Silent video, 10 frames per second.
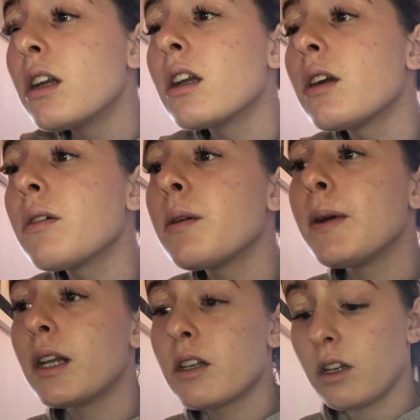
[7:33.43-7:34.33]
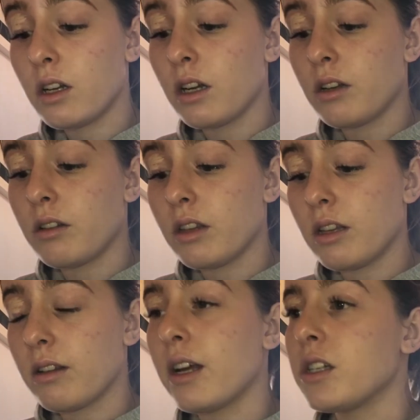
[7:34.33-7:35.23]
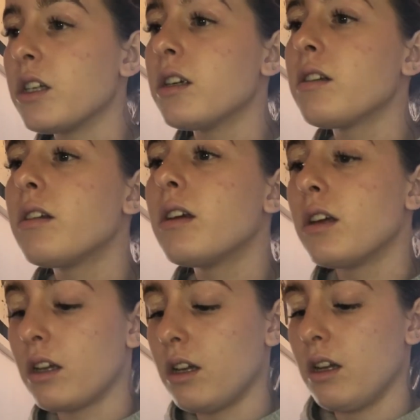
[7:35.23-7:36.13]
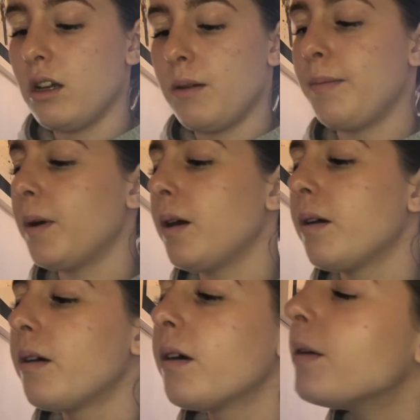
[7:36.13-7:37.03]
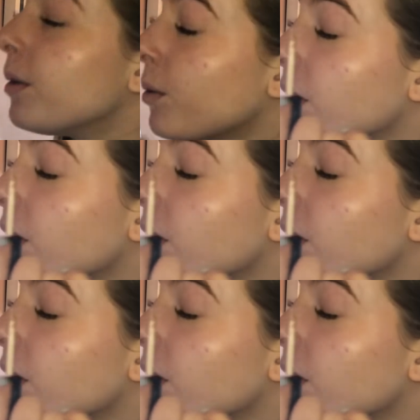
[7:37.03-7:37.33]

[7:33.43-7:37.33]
I don't want to put it too close to these lashes, but we